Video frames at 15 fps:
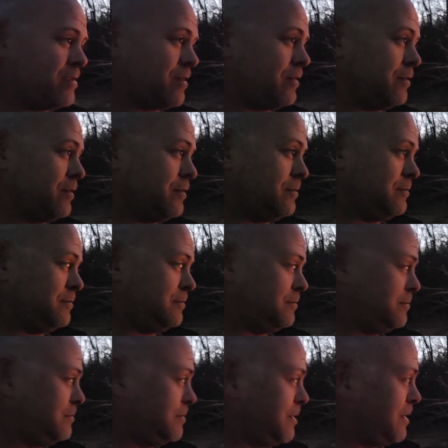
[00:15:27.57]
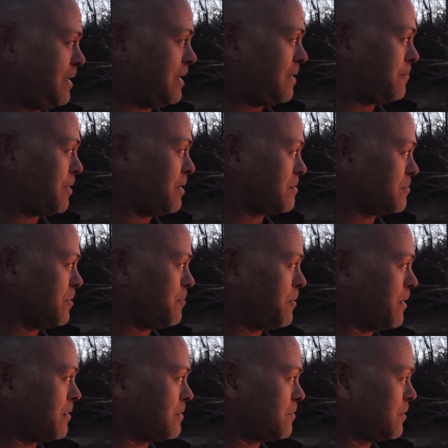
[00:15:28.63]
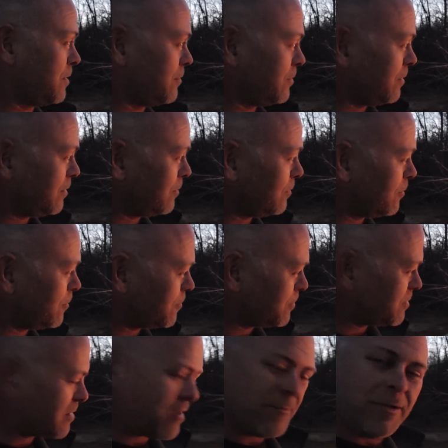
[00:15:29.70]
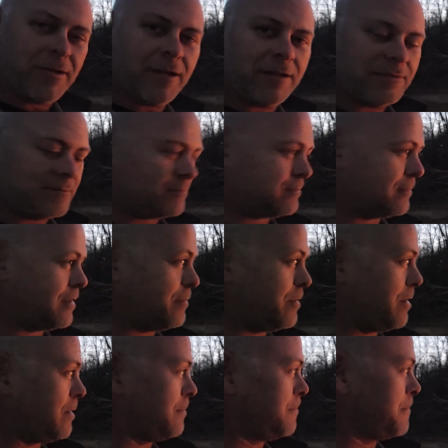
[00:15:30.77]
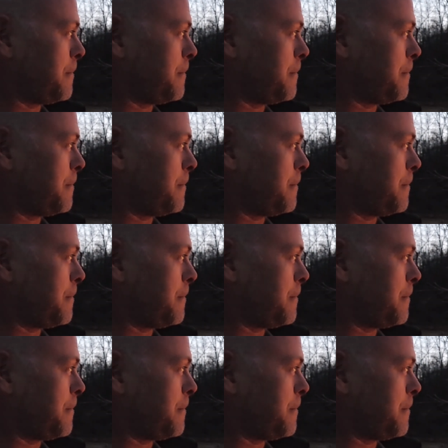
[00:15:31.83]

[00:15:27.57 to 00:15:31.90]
earlier, and he had basketball practice, whatever. I told Cooper, I said, come on out. Give me a hand.